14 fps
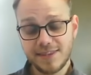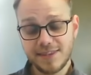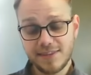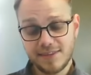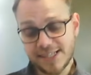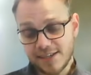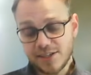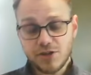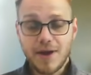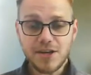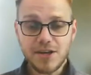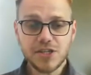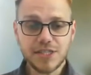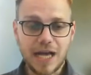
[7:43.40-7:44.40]
The
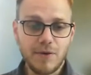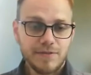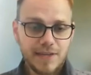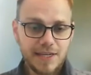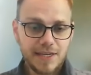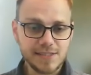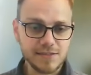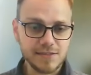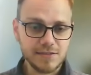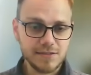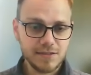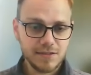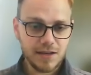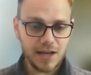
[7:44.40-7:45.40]
situation, however, isn't,
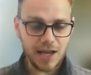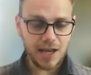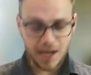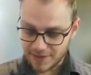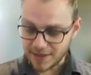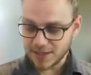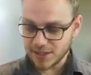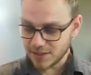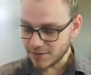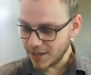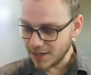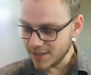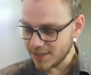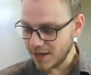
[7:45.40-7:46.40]
I think,
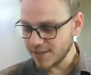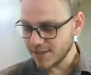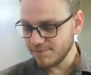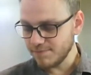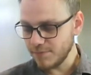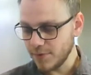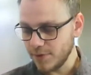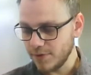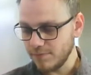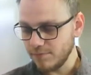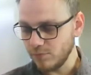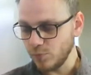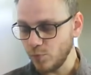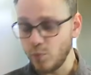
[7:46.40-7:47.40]
as
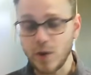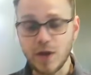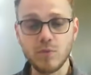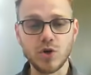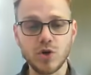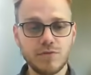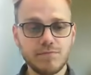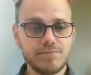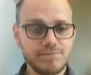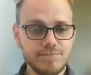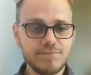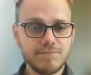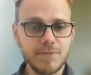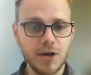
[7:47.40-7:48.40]
we would
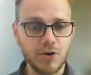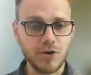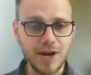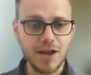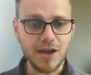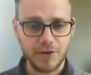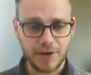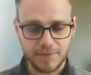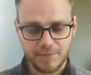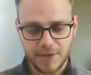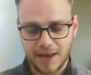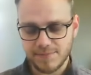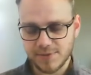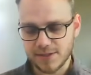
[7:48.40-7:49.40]
agree on, and
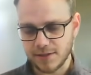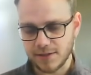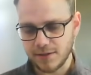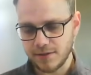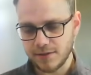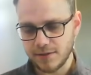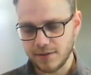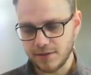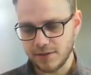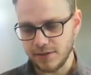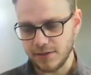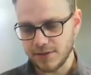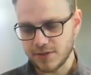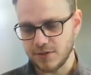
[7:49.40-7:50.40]
perhaps the listener